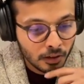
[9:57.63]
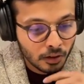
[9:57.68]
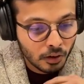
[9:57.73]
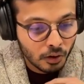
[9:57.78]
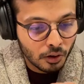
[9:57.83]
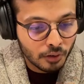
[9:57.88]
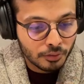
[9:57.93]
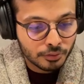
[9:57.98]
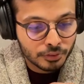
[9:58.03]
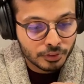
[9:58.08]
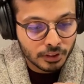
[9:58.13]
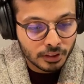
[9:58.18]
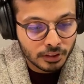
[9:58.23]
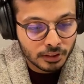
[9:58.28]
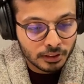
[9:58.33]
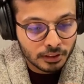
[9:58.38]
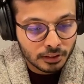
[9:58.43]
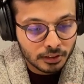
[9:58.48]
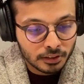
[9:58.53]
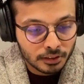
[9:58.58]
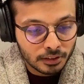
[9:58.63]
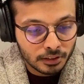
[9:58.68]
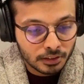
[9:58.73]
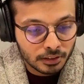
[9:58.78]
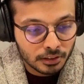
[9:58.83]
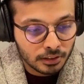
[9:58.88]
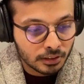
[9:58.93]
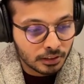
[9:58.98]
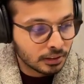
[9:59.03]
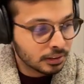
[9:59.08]
of
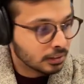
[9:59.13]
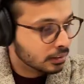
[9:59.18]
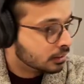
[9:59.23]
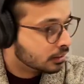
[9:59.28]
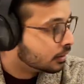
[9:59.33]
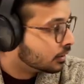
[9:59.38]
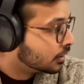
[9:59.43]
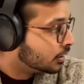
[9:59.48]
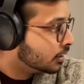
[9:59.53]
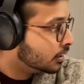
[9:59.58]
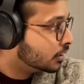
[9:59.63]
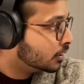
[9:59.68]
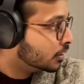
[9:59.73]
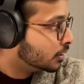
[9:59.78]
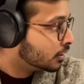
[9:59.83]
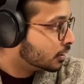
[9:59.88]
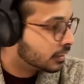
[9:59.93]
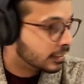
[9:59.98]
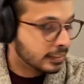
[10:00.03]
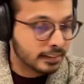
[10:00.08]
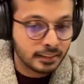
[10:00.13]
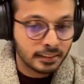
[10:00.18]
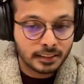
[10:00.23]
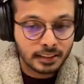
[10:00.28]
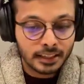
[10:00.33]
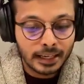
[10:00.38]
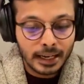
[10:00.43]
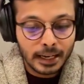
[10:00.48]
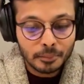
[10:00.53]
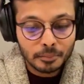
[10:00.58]
the
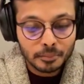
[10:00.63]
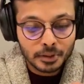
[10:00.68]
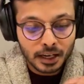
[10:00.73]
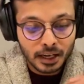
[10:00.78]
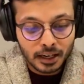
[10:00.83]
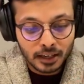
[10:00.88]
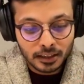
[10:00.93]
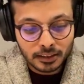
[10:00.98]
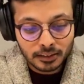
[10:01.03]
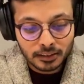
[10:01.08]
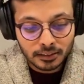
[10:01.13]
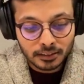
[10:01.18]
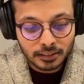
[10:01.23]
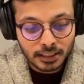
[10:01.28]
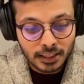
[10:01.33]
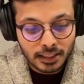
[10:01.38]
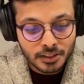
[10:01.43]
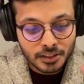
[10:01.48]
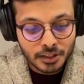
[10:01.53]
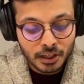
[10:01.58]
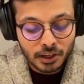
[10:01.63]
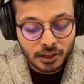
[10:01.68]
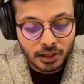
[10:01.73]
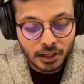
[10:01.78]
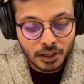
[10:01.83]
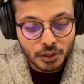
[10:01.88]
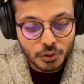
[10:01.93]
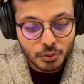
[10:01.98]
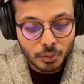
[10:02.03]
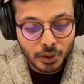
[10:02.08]
name tag that Sierra
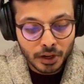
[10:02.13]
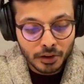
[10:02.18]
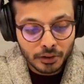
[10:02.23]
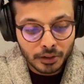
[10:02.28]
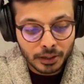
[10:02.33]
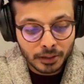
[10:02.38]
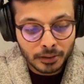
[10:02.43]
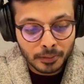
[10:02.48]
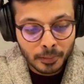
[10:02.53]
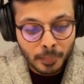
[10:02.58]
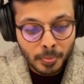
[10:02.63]
is wearing.